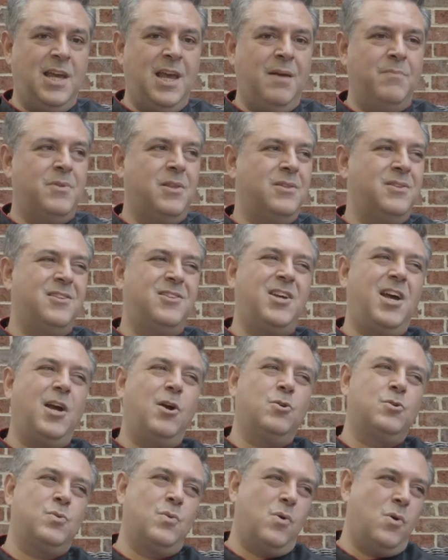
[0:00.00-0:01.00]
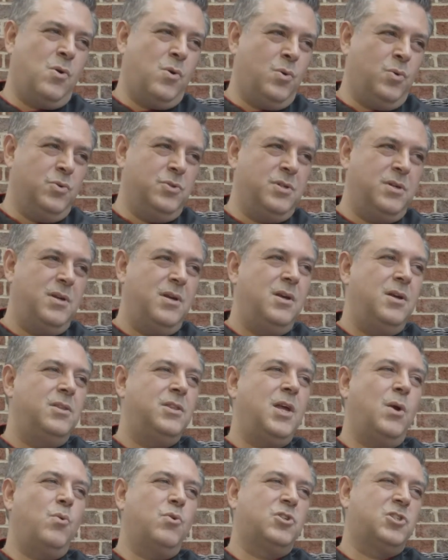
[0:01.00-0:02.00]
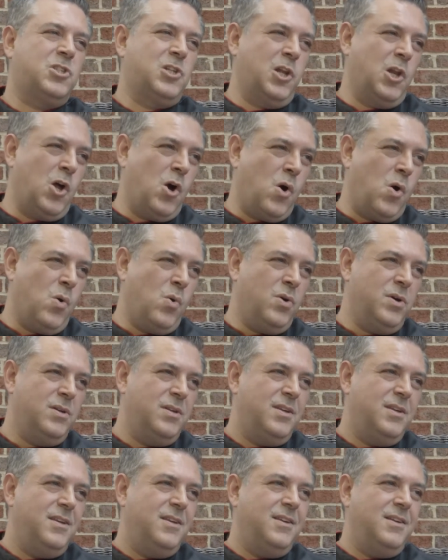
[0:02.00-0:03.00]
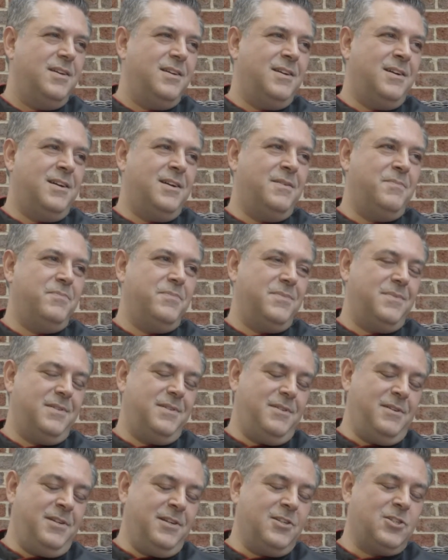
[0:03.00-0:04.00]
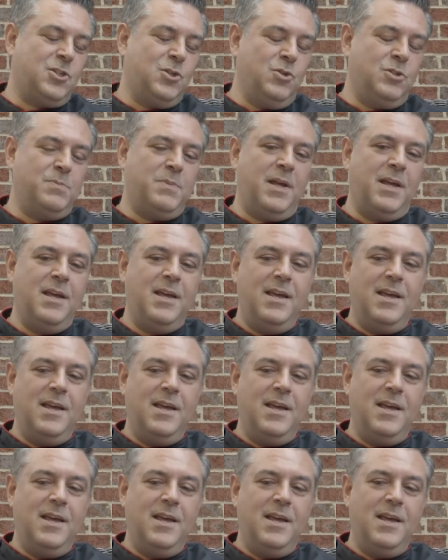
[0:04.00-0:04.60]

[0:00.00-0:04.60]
came, the Tigers were old. They were slow. Excuse me.